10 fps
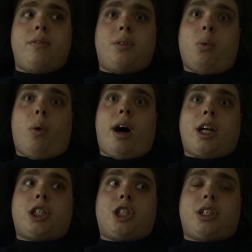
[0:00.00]
to
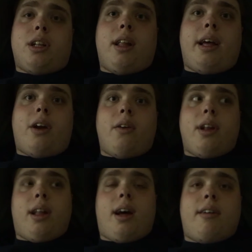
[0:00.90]
watch later
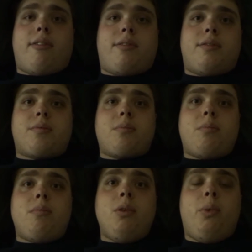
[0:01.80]
in life
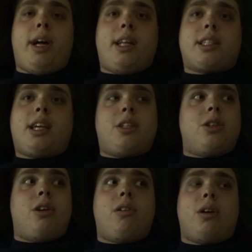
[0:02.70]
when his
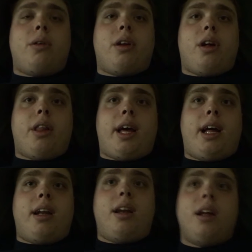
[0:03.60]
kids are grown and all
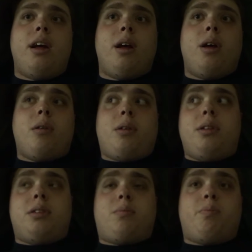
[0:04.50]
that and
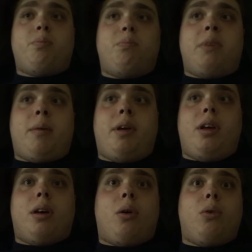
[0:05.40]
he's
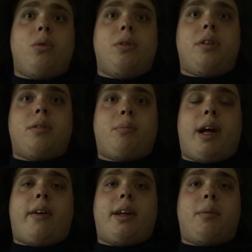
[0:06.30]
maybe old and
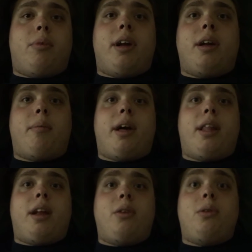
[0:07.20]
married to Brittany by
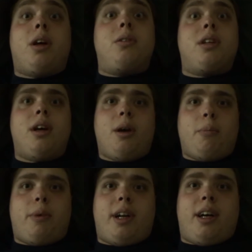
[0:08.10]
then, who knows.
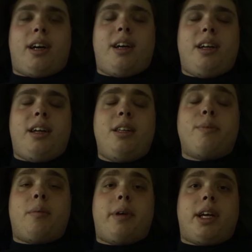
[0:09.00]
But uh, he's
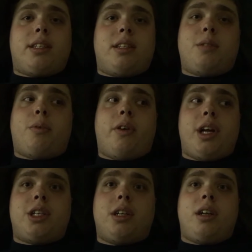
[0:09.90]
my biggest
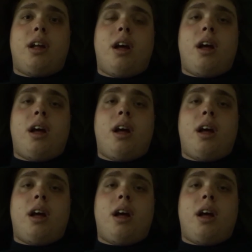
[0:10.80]
inspiration.